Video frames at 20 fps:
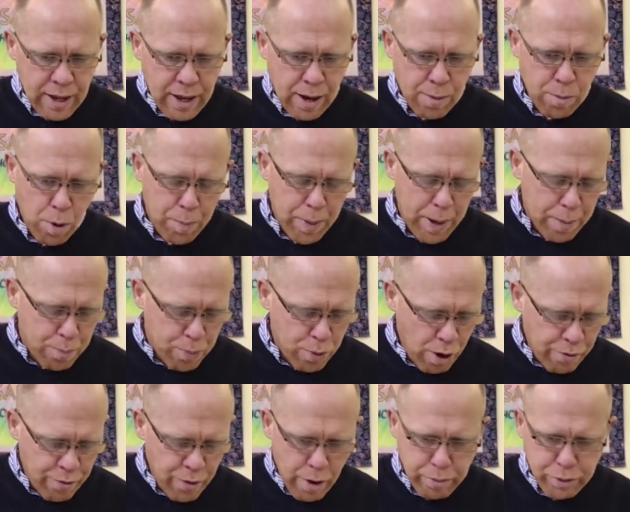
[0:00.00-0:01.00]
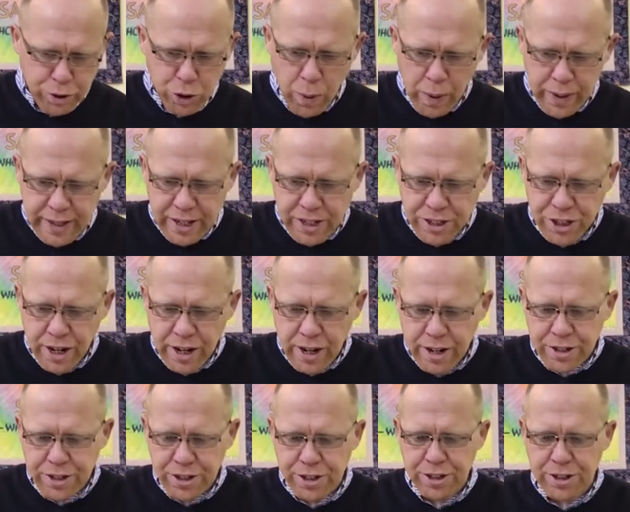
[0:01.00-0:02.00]
And we'll be in Proverbs
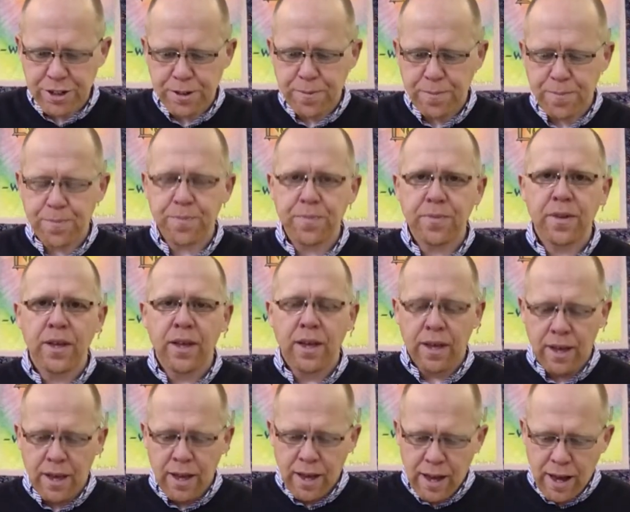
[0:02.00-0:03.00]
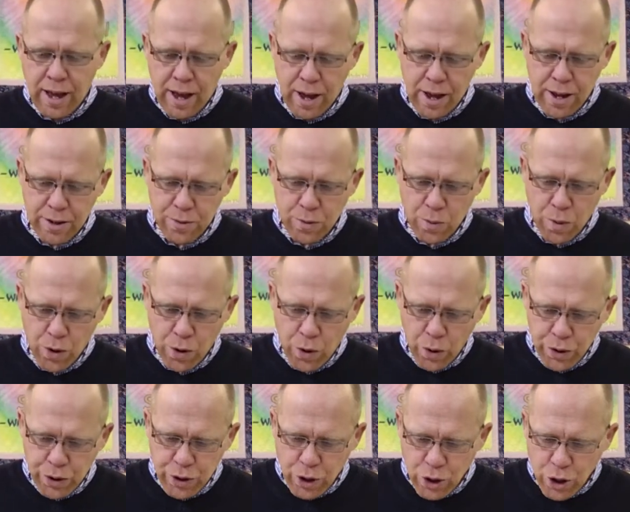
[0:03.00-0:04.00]
26. And we're
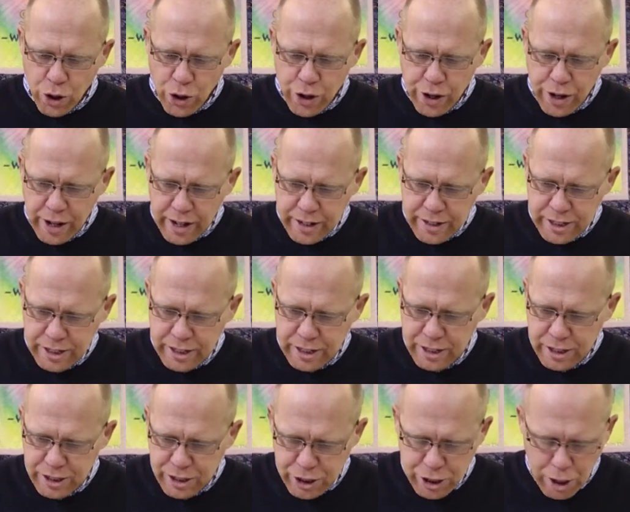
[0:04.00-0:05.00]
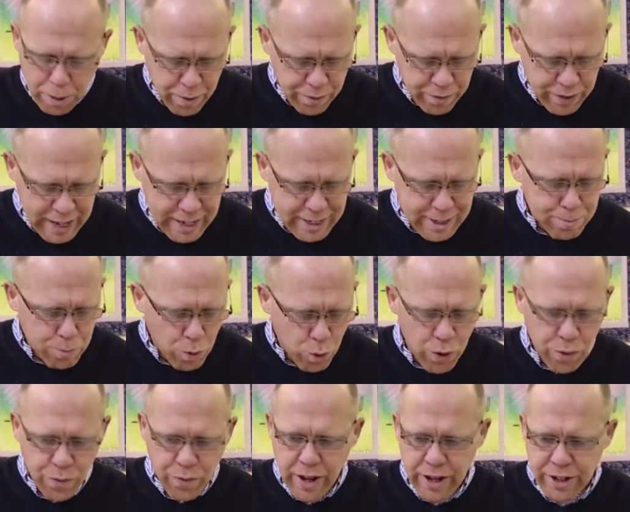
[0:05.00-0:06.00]
going to look at some of these
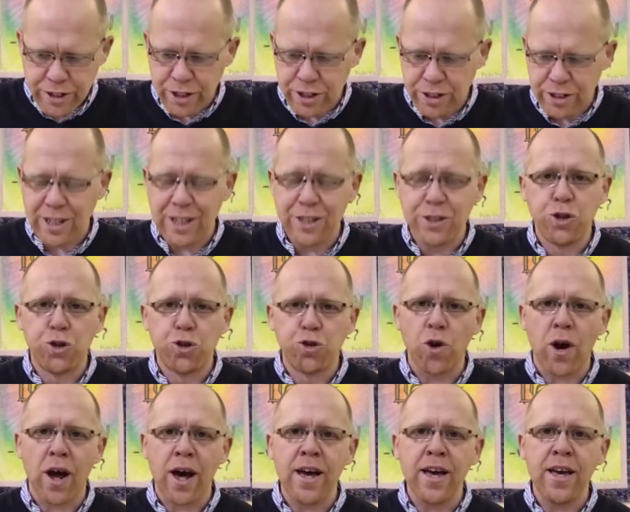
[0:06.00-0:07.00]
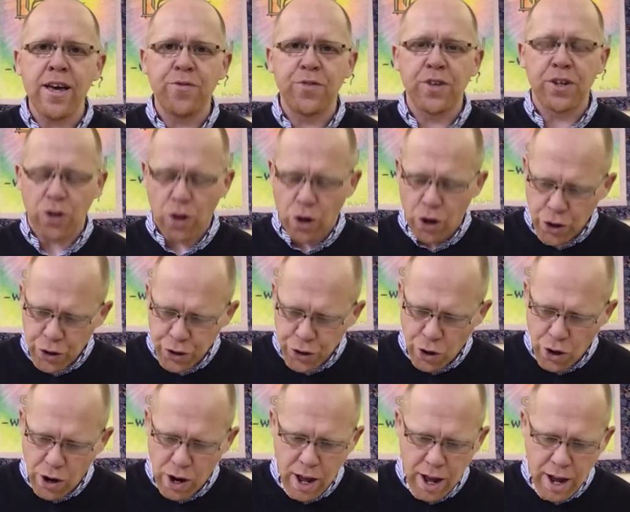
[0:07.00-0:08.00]
motivations that drive, that
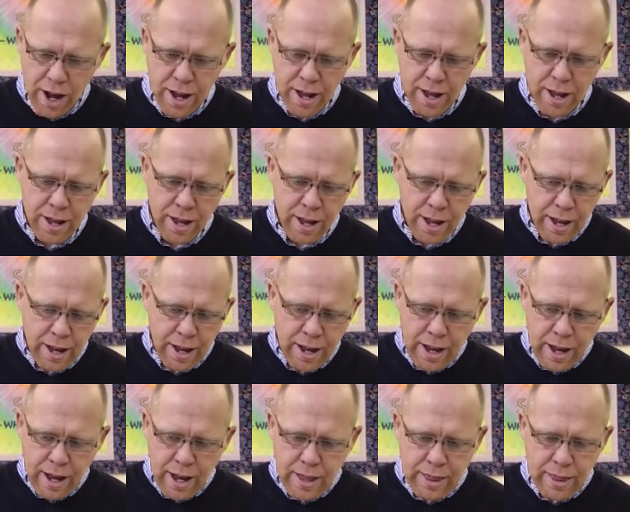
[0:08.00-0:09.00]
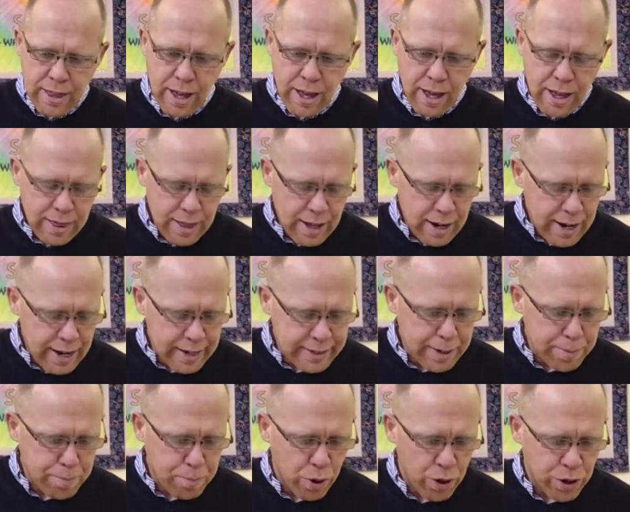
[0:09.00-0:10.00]
underlie the
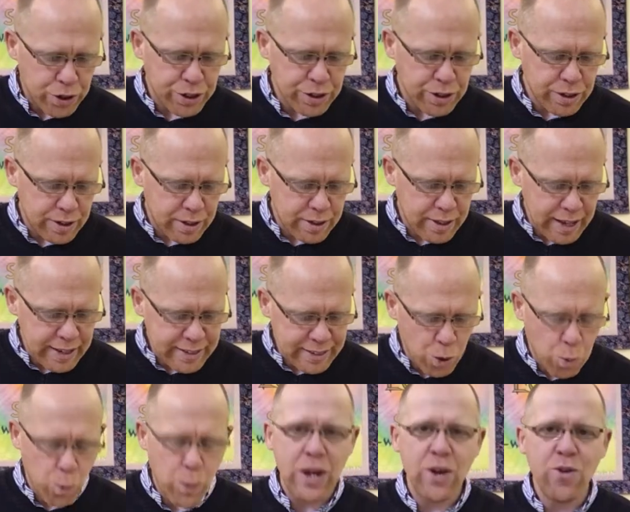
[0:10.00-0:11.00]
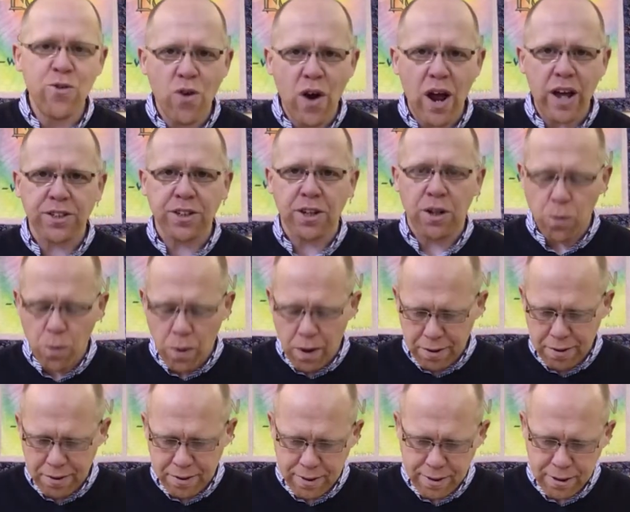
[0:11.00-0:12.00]
lazy person, things that we wrestle
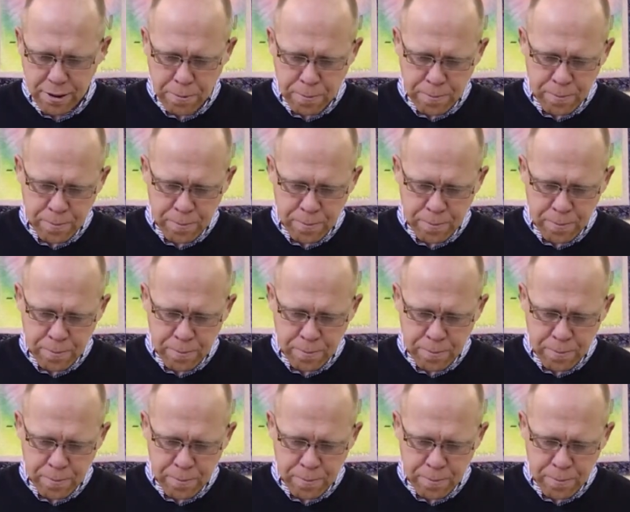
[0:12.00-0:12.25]
with.